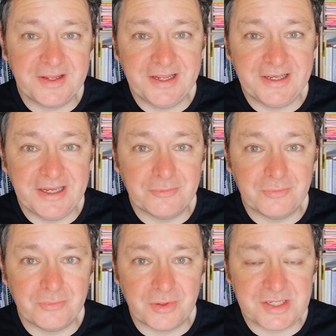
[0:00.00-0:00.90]
in
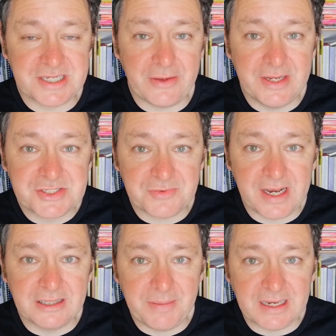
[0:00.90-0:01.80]
what is now
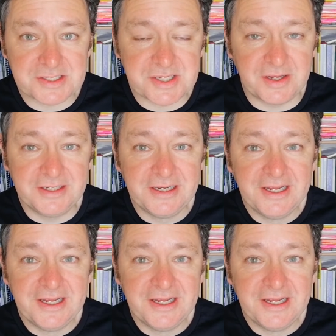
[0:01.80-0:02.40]
Israel, Palestine,